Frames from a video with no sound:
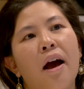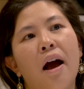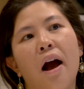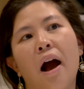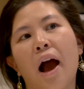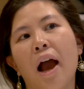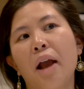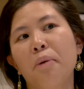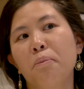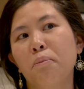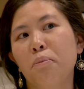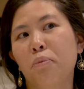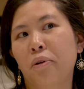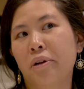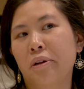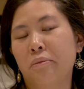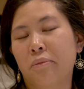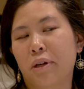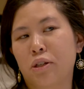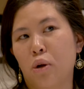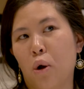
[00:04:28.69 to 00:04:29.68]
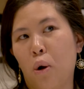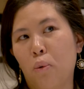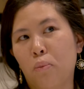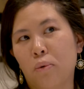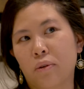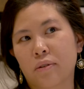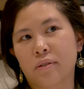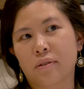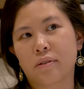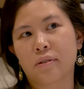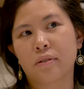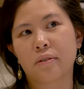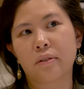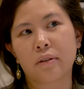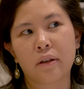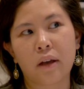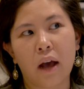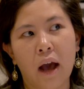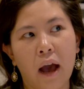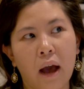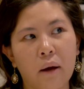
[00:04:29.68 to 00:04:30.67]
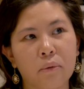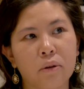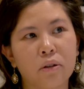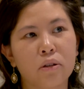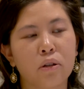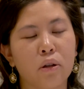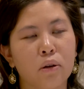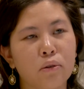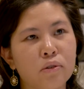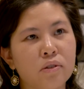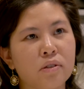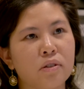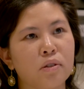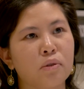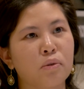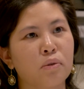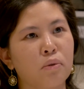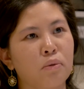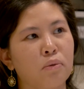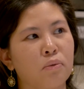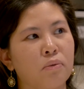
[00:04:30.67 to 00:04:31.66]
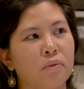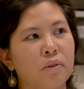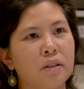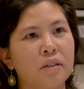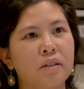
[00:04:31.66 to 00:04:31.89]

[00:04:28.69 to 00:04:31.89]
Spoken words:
I'm pretty much almost close to